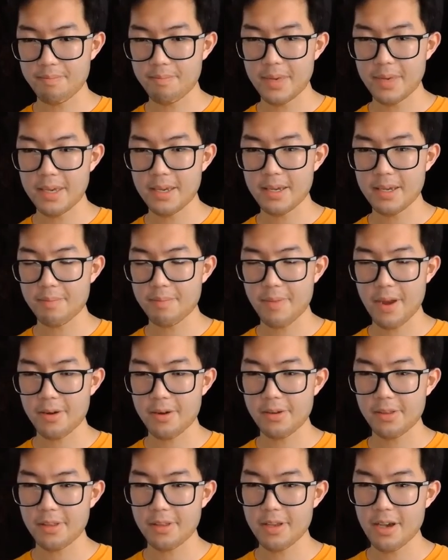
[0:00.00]
be
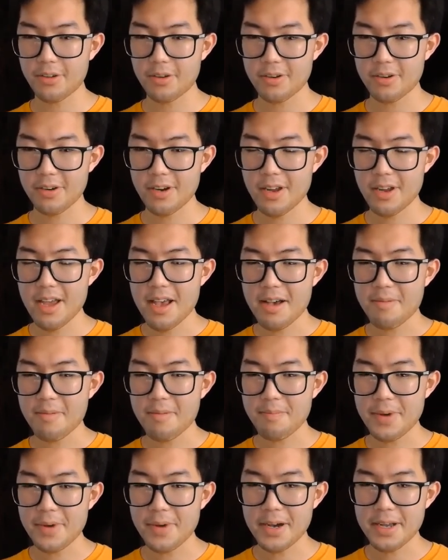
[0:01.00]
compared to the other.
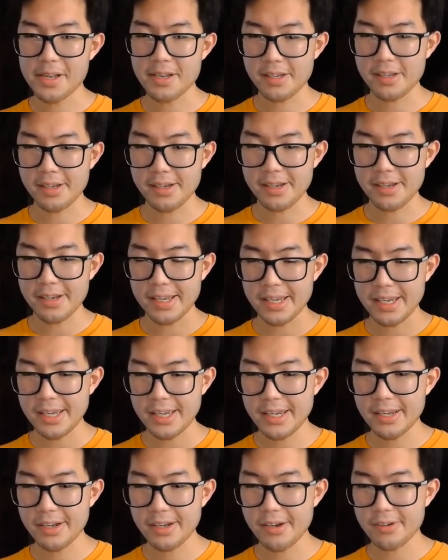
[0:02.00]
But
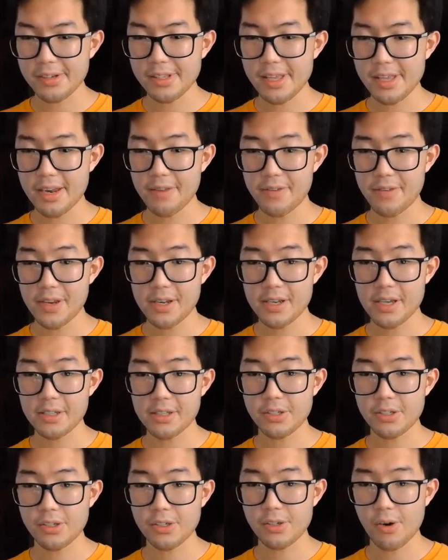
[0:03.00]
he knows that if he
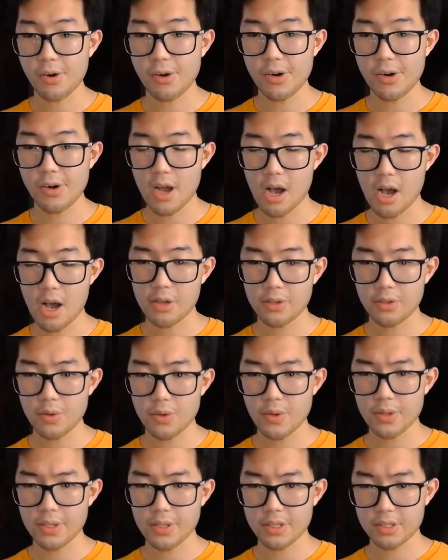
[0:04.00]
doesn't start
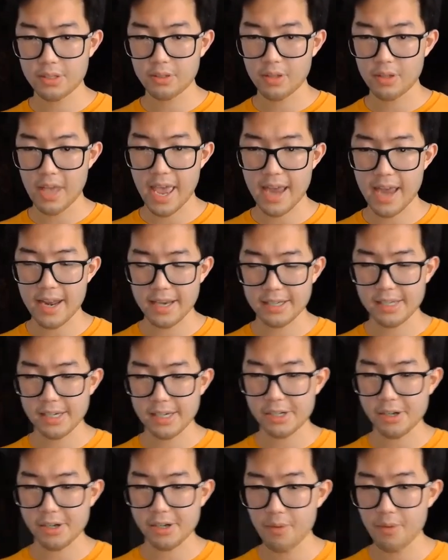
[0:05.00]
doing this
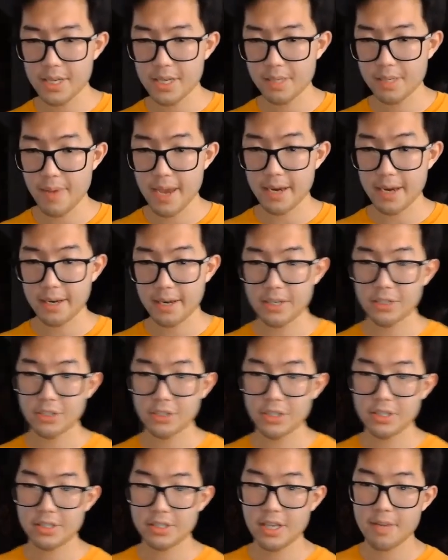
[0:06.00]
annexation of the West Bank in
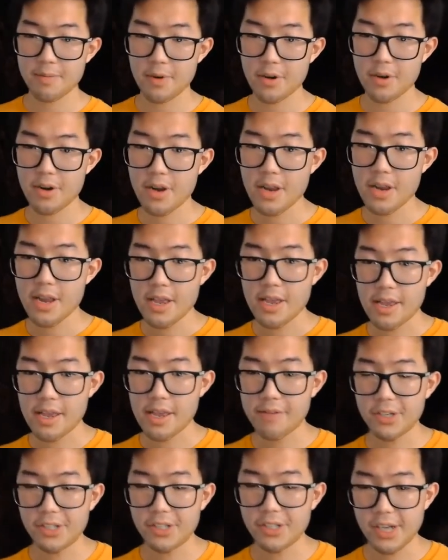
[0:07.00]
the summer,
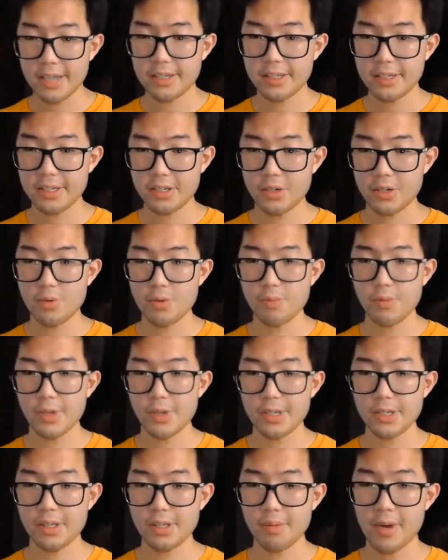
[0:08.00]
if he chances whom
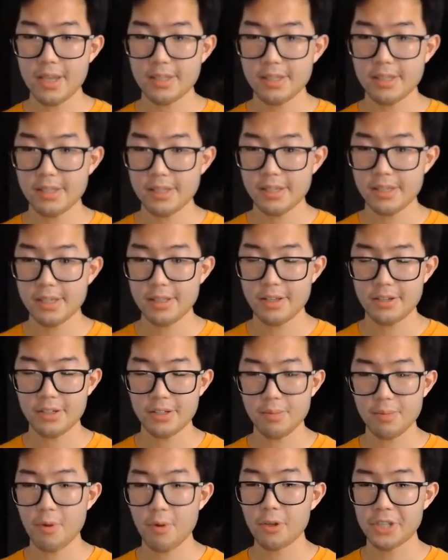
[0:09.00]
wins the presidency, there's
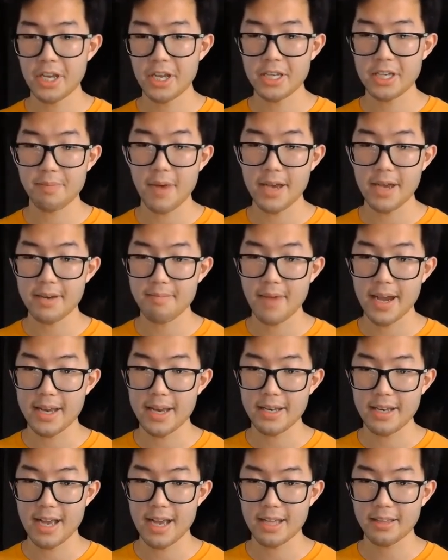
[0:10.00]
a small chance Biden
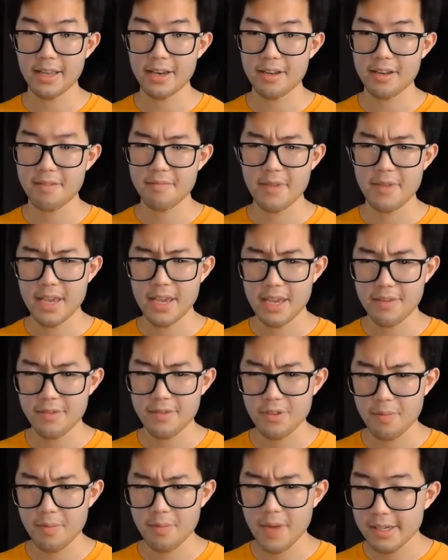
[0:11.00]
might not let him, even
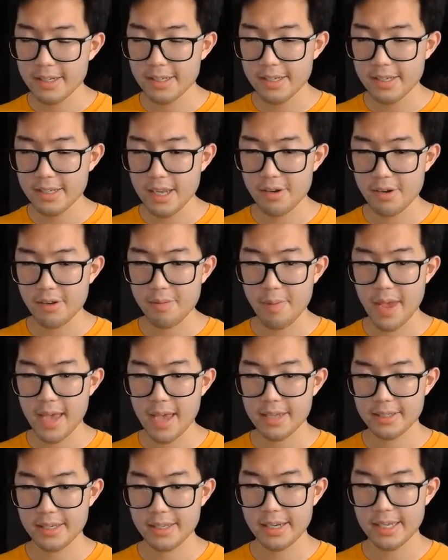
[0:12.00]
though Biden has said in the
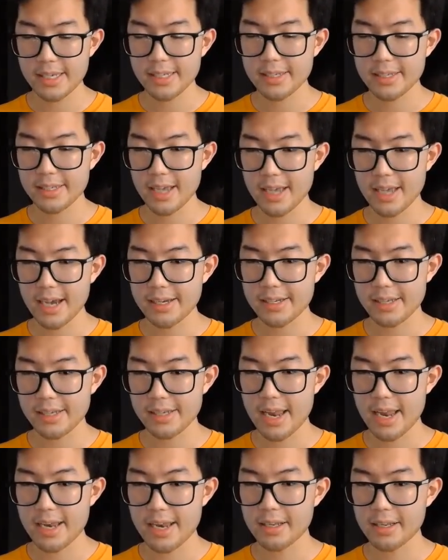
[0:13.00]
past that he is a
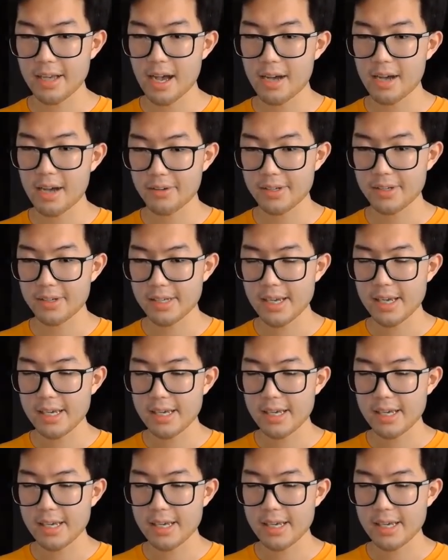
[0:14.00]
Zionist, and in Congress,